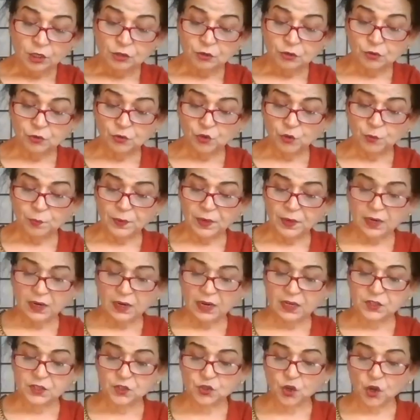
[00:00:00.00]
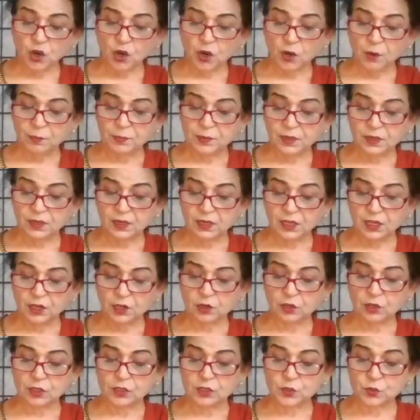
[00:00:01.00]
Shurpanakha sobbed
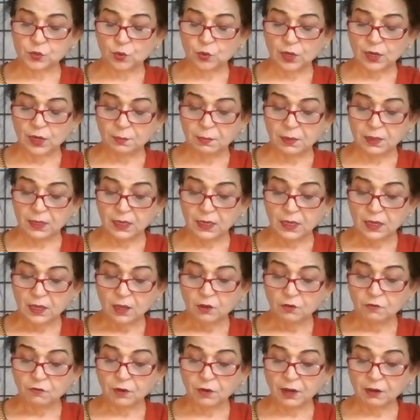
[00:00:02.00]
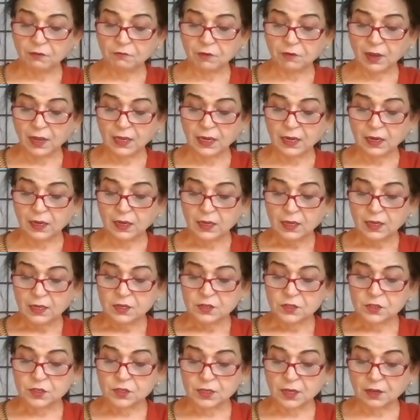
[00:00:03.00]
inconsolably for a while.
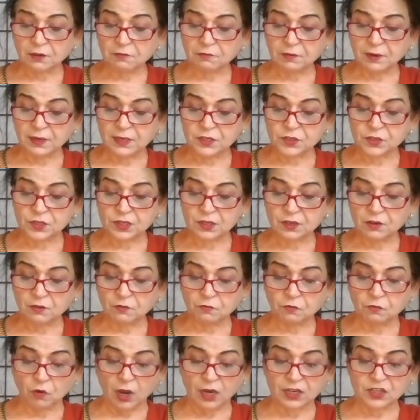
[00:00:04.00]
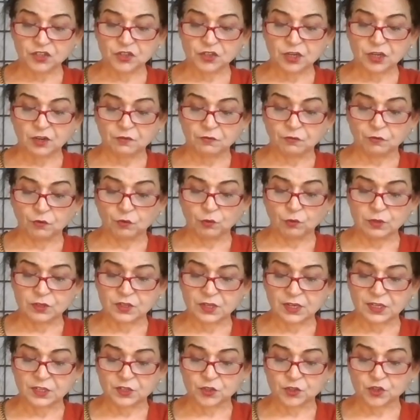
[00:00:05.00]
Servants washed her
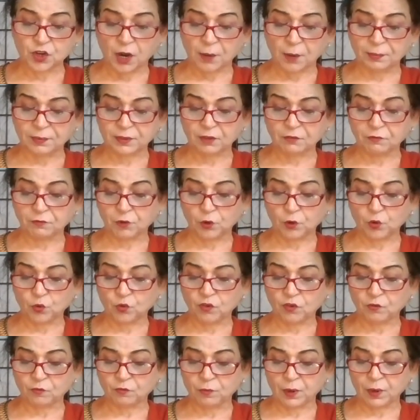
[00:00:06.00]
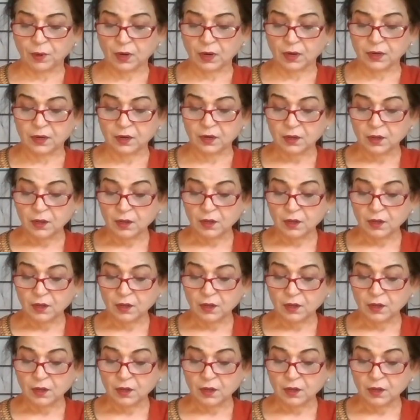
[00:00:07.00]
wounds and stopped the flow of blood